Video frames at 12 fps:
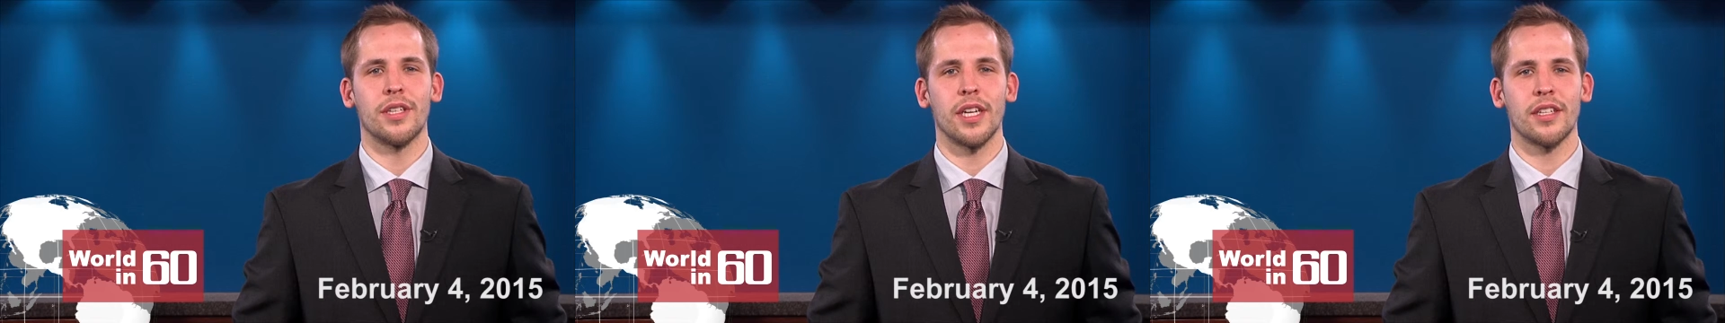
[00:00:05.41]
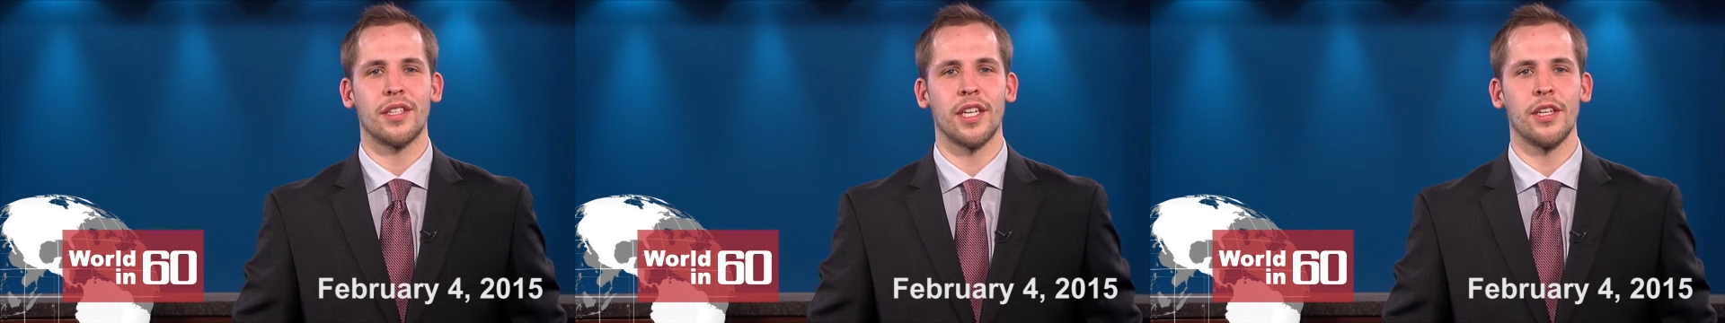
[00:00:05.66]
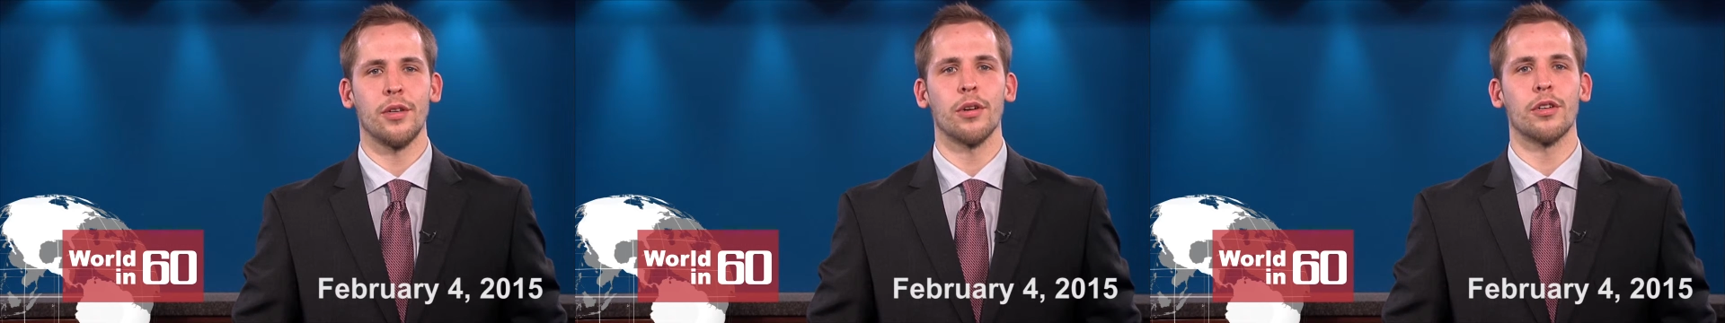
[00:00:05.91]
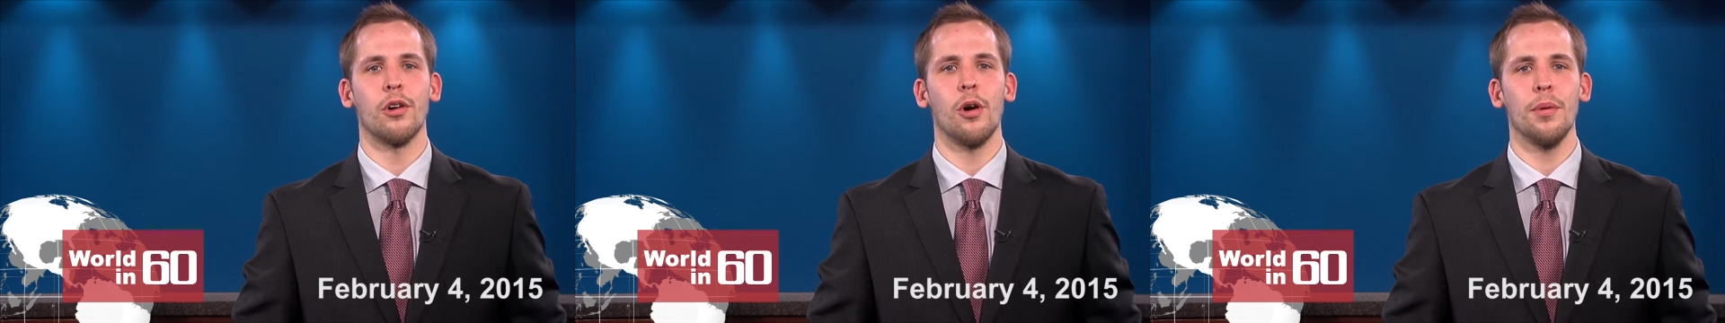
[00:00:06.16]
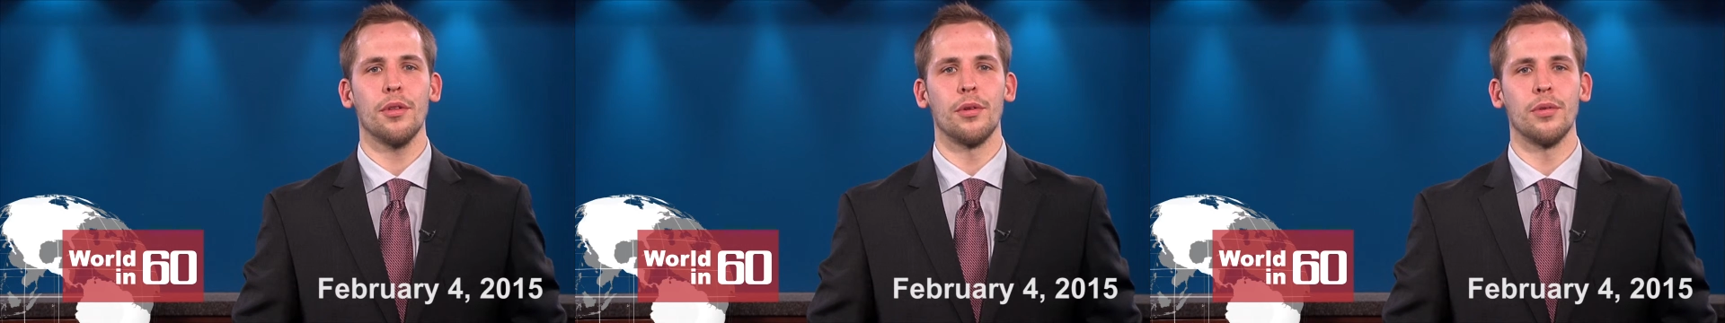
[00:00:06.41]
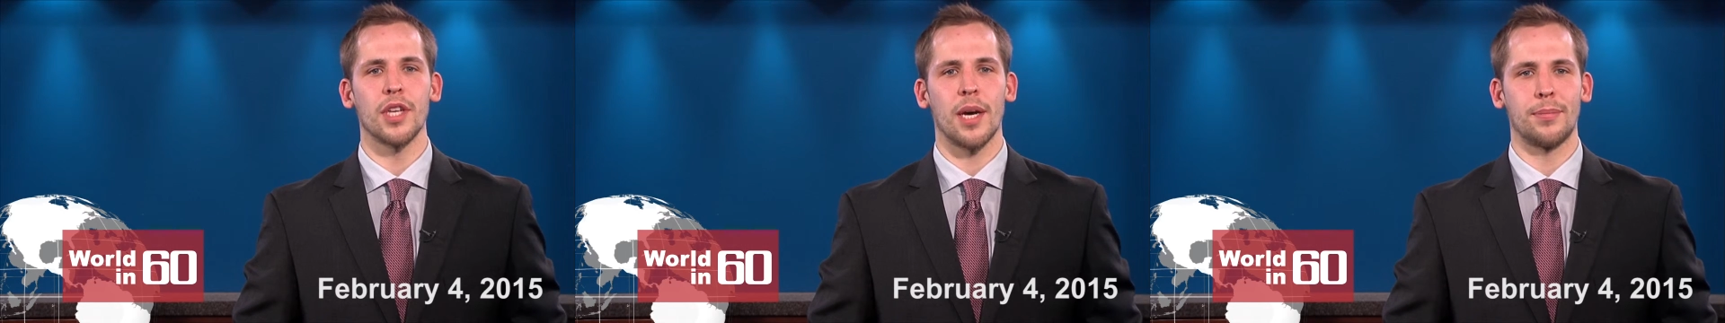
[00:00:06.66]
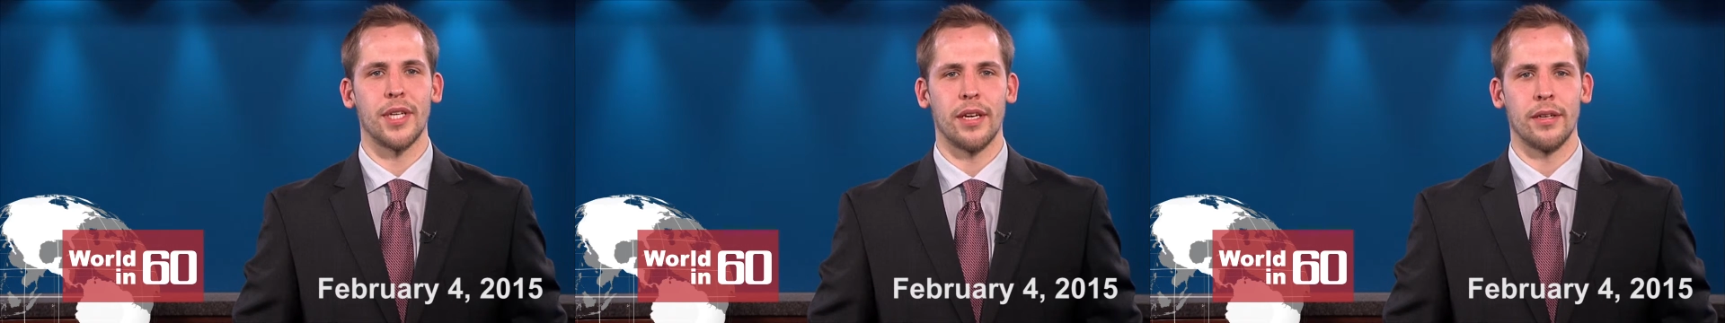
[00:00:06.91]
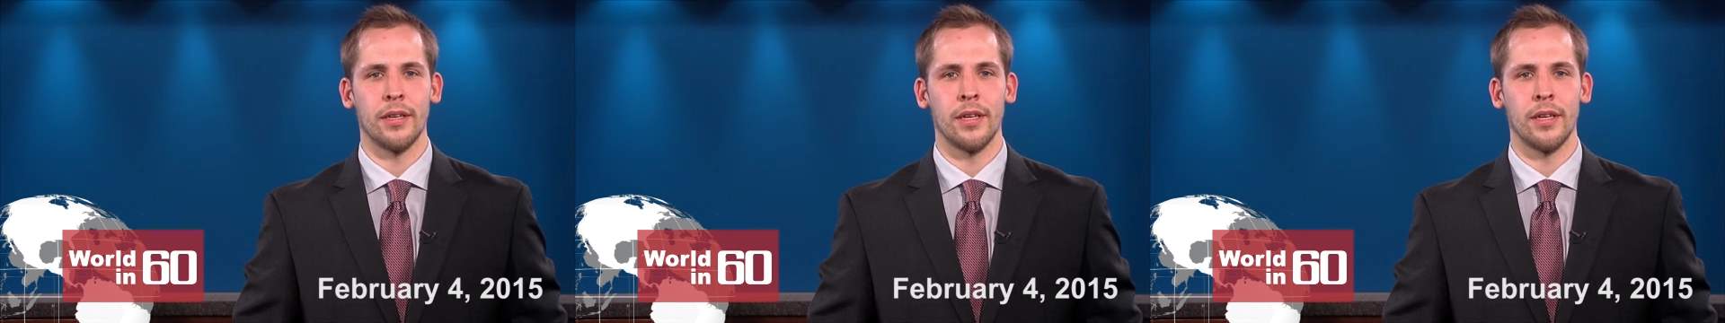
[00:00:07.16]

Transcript: 60, your global news update.